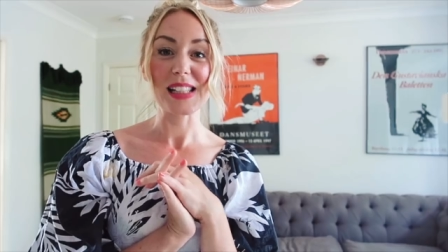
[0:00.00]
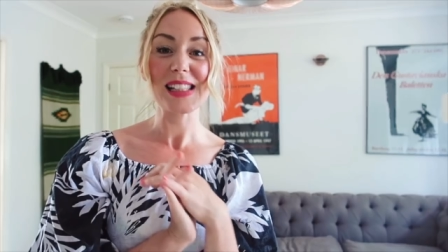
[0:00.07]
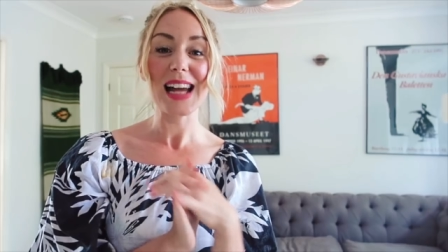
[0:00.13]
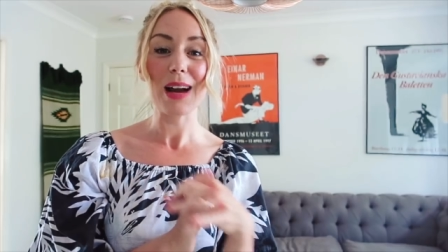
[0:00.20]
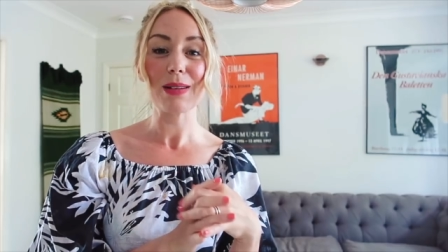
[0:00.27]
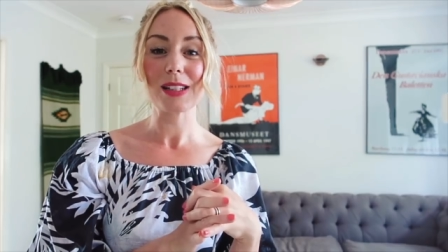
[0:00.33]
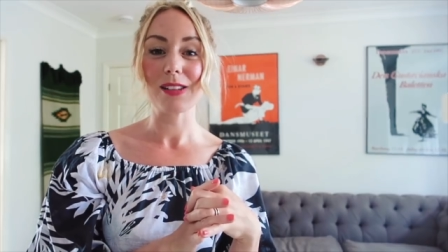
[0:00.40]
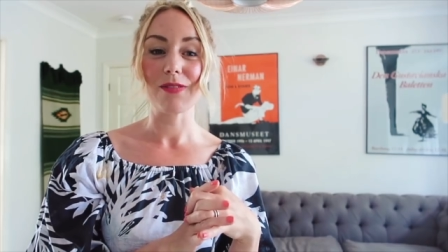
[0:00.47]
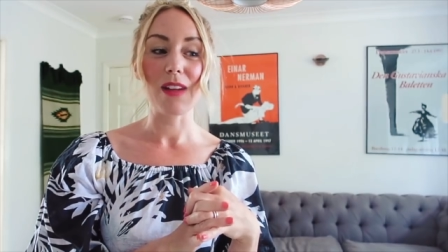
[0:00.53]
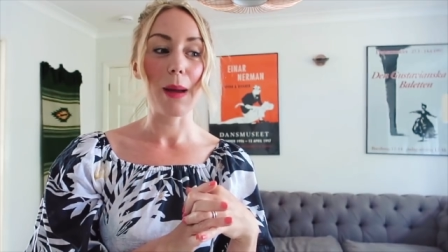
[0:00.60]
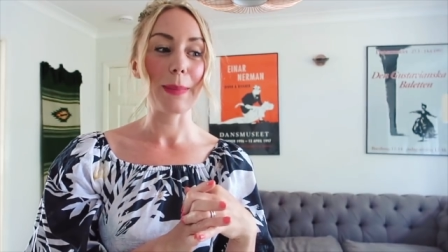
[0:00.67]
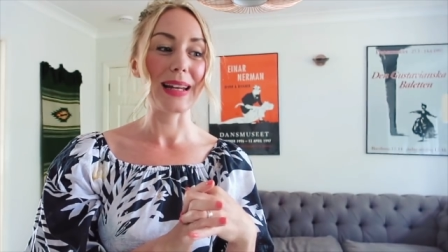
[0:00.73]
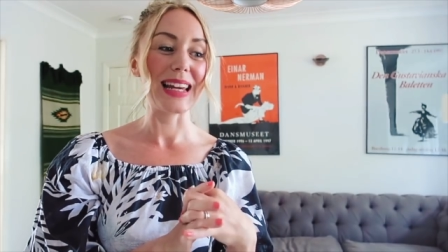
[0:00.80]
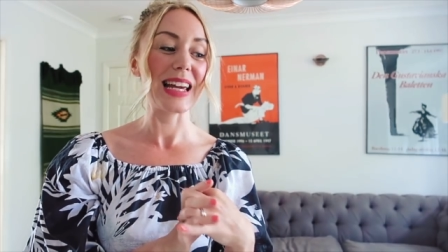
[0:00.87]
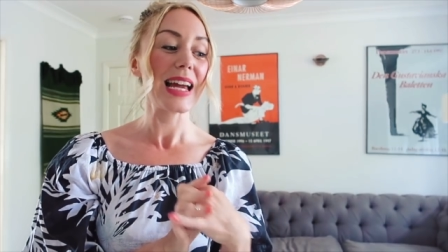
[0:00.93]
She is one of
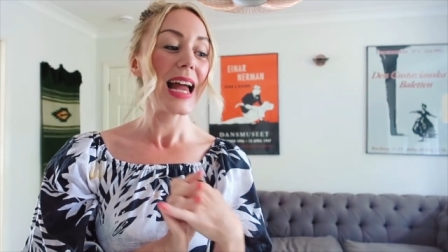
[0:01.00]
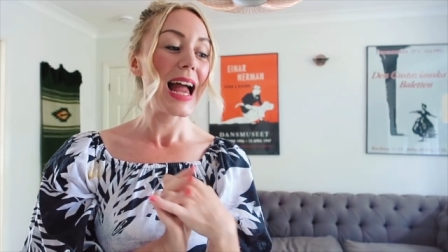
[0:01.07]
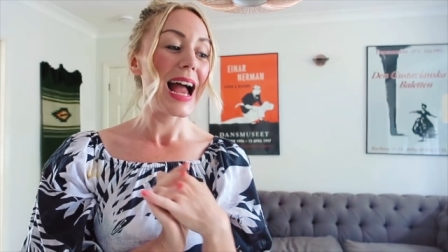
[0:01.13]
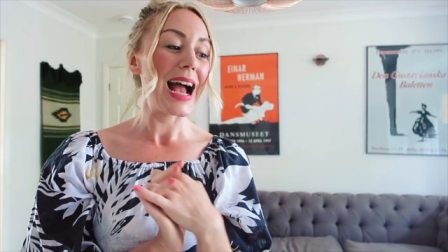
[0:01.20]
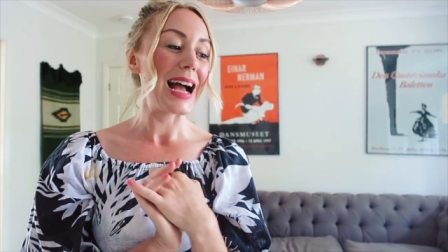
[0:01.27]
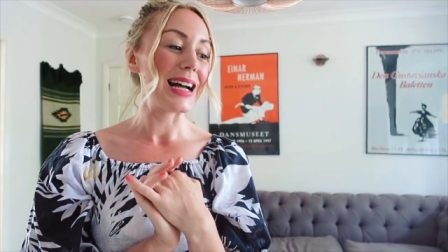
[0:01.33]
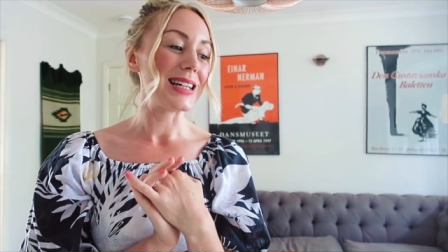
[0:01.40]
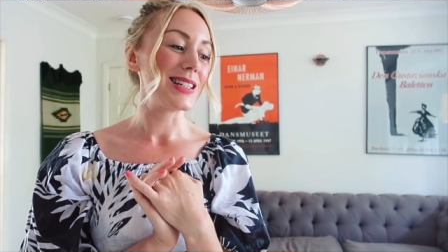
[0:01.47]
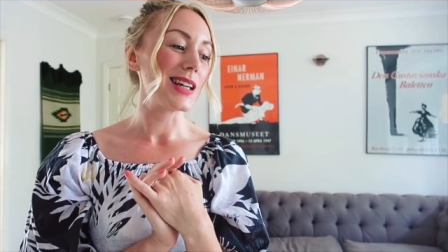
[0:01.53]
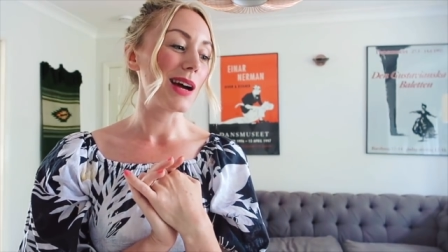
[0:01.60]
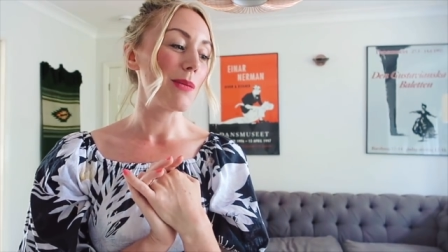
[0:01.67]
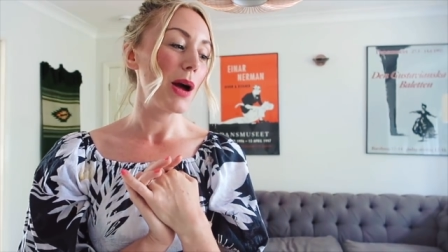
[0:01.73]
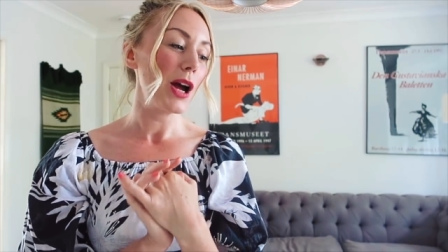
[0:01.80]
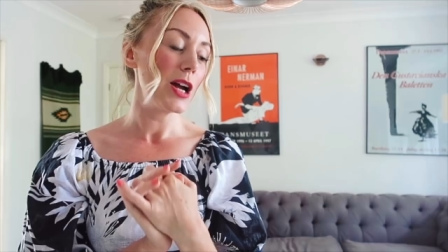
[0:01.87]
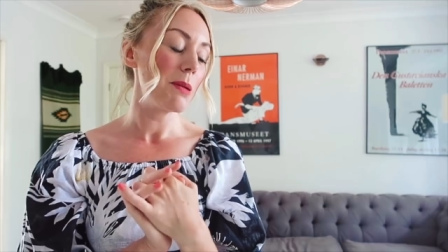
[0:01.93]
my favourite people, has one
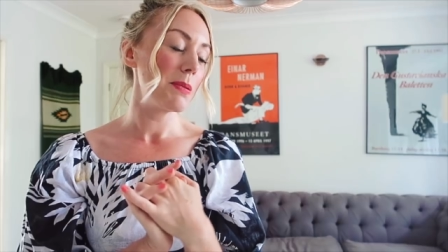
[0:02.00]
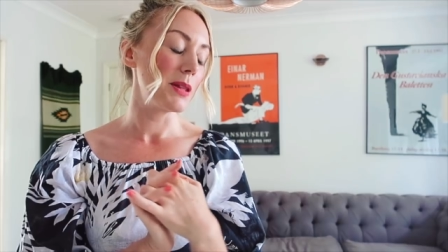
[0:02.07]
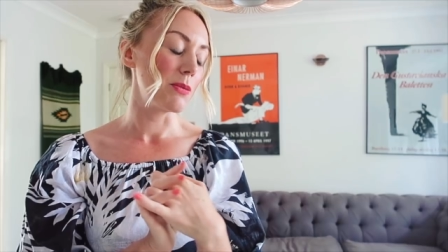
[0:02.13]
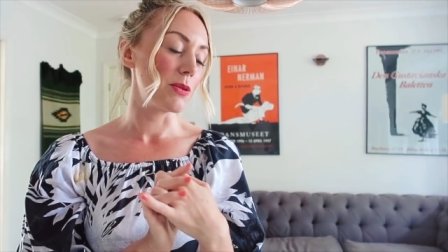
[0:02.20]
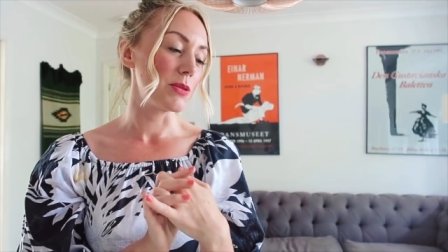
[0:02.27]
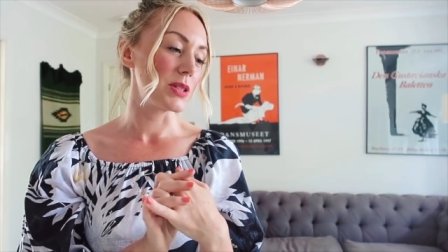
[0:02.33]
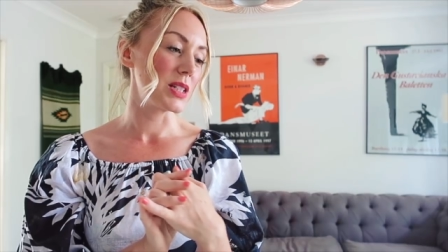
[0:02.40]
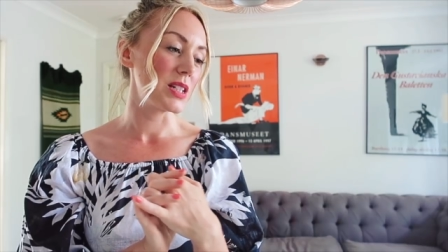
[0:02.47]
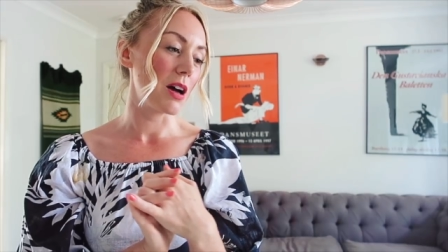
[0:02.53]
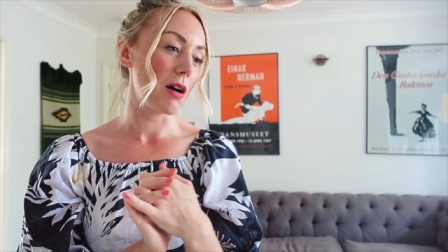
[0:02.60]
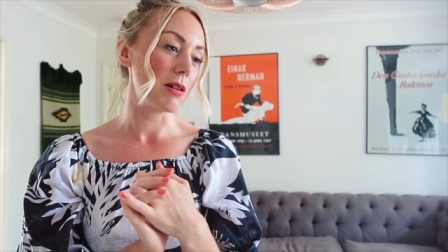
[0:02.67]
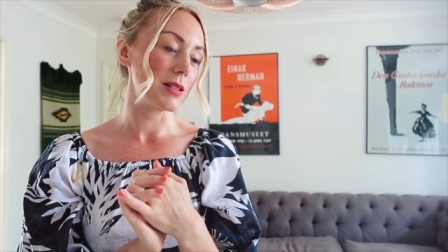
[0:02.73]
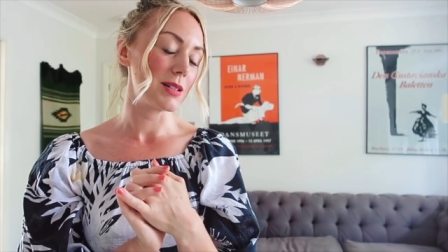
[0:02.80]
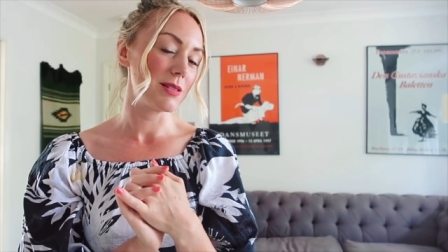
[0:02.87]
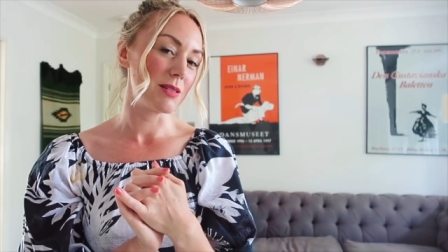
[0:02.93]
of my favourite
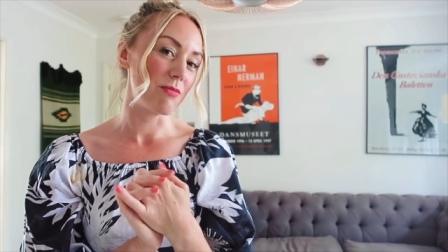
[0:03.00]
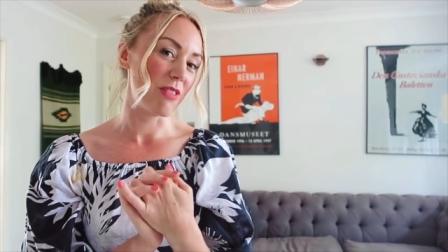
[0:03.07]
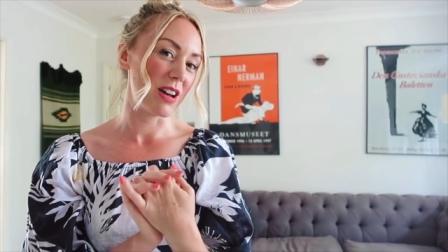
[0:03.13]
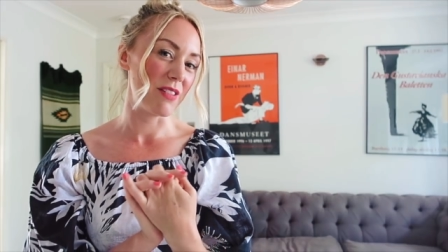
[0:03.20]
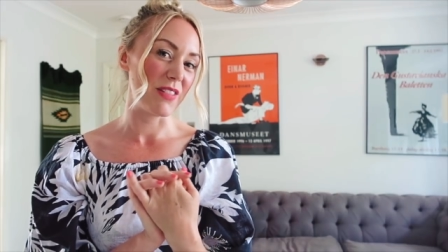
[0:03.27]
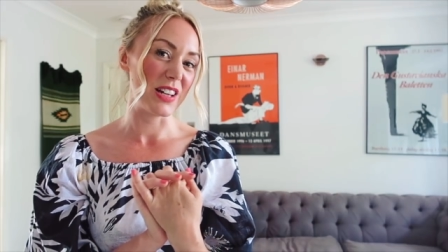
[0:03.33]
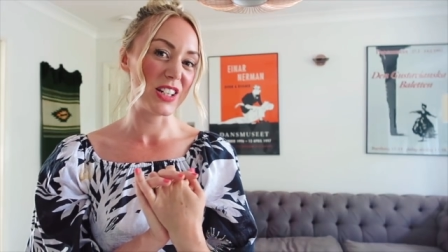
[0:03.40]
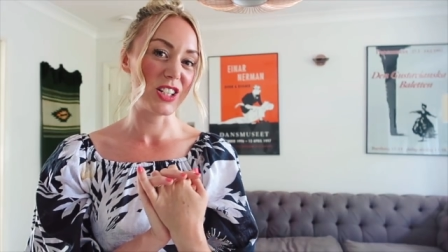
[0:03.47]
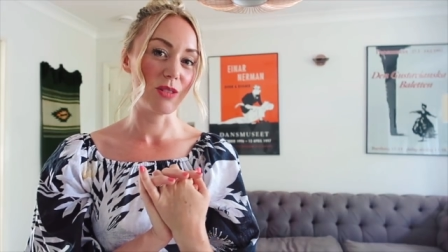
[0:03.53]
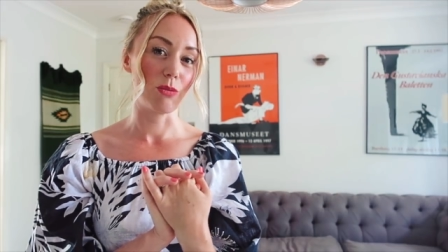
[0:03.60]
channels and